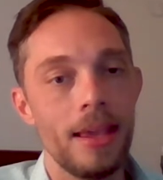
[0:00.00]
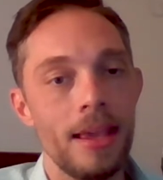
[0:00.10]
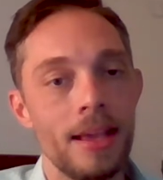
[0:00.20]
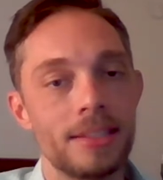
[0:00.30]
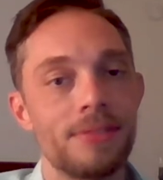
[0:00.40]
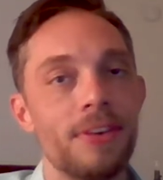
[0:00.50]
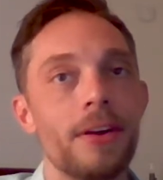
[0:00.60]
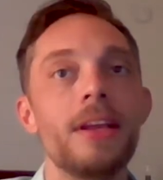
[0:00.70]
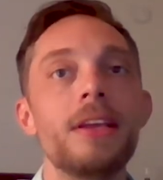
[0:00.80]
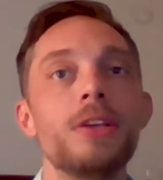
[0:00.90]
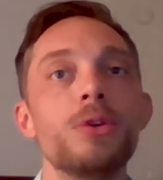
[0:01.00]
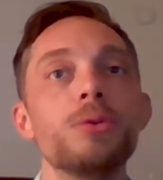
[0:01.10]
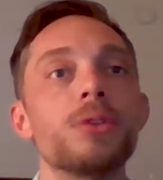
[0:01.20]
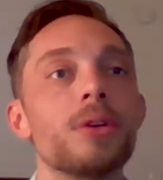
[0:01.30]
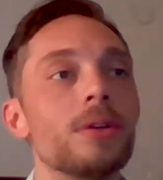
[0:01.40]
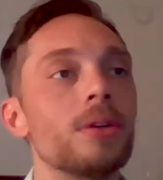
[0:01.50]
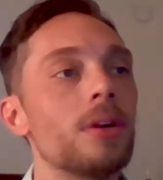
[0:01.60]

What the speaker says: it's very user